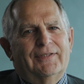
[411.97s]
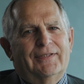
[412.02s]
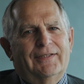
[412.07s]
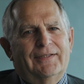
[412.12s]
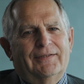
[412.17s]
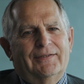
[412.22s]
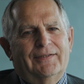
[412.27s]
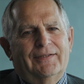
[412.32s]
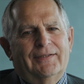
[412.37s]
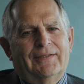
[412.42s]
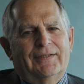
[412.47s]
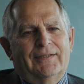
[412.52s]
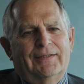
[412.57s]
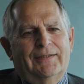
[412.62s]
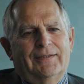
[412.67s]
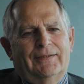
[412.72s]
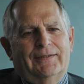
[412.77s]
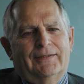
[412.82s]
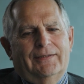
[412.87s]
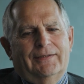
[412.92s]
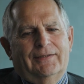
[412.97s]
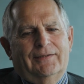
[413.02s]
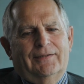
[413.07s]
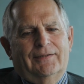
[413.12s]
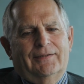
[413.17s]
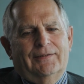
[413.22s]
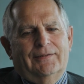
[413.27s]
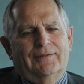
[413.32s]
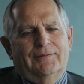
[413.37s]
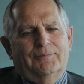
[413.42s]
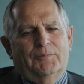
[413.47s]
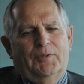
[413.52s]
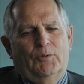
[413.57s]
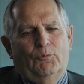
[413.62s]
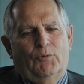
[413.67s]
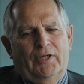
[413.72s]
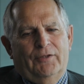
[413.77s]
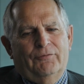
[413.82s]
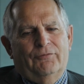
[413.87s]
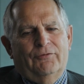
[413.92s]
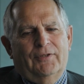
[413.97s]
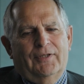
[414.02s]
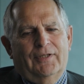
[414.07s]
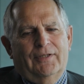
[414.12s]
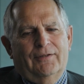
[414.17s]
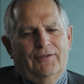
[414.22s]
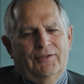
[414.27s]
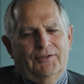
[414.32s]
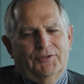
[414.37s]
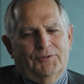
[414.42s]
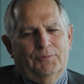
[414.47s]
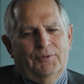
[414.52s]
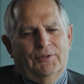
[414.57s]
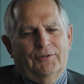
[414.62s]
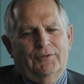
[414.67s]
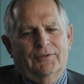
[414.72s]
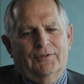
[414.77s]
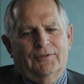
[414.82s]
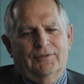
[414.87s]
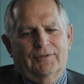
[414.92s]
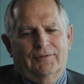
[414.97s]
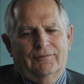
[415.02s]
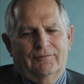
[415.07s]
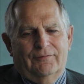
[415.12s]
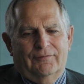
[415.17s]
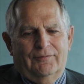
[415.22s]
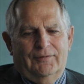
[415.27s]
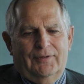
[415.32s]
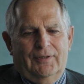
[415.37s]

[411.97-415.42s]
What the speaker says: And my wife and I, Elizabeth, are